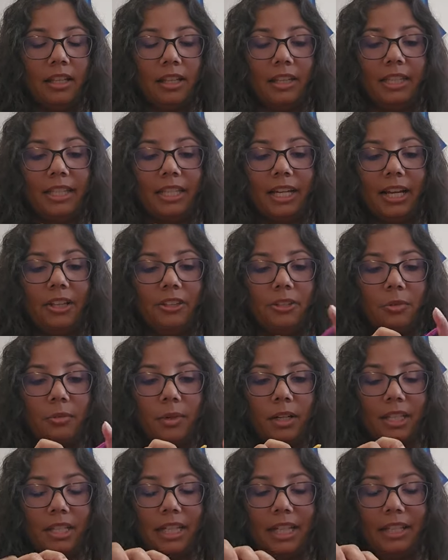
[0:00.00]
The other
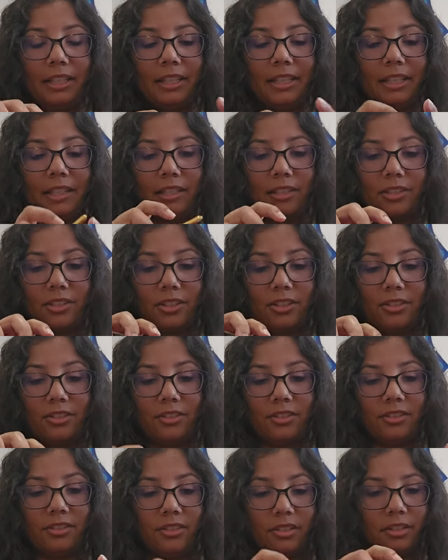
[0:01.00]
one I think starts
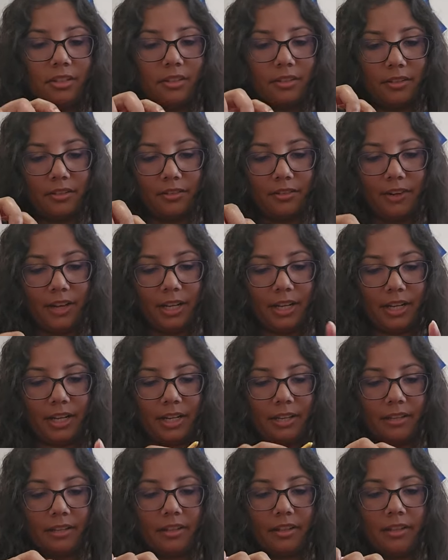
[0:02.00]
this
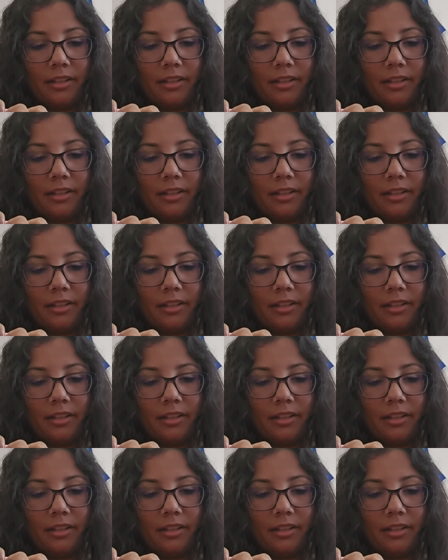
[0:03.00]
Friday.